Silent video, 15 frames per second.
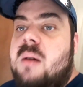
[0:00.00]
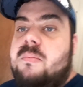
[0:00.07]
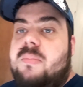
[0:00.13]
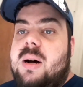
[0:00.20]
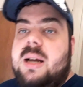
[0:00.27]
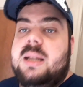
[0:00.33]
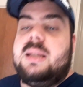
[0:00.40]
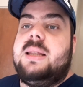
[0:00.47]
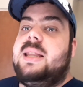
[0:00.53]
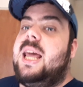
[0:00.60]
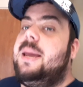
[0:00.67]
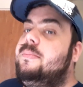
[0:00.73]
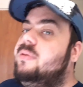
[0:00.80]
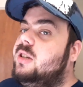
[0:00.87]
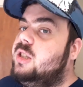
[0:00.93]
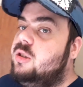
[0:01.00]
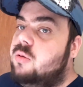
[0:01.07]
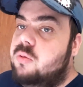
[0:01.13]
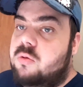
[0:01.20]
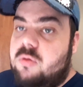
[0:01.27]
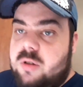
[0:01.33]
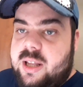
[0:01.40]
but they've
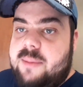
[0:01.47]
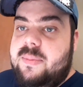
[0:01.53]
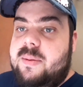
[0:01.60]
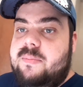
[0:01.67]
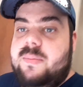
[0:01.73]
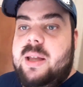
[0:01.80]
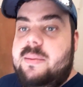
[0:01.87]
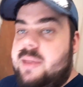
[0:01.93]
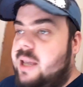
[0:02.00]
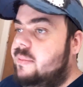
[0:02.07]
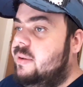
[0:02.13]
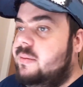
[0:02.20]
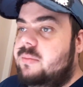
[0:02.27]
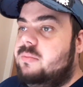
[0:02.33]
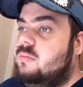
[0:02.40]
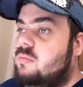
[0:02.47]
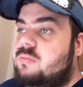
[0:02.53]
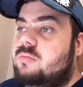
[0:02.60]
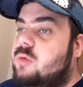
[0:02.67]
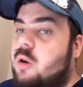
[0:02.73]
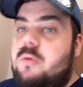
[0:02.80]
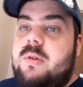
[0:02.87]
been
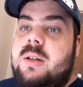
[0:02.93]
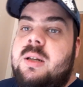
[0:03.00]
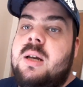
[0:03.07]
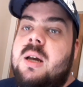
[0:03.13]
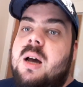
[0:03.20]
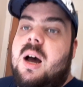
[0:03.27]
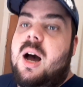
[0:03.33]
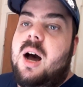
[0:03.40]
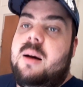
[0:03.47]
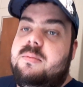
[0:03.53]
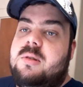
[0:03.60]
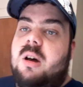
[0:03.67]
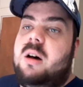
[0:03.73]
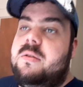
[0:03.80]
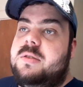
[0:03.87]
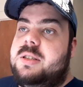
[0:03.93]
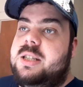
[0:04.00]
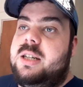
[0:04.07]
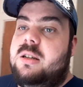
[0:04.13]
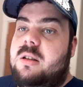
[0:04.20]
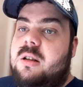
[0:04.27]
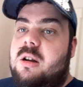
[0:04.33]
doing Dolph
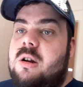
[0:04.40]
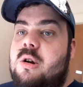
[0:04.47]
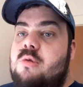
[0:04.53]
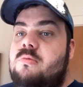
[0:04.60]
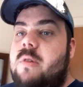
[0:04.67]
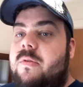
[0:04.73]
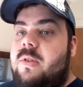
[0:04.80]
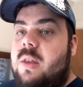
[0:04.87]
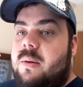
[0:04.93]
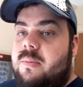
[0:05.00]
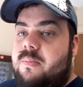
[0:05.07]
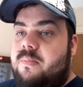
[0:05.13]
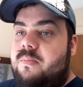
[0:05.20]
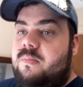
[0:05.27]
Ziggler with the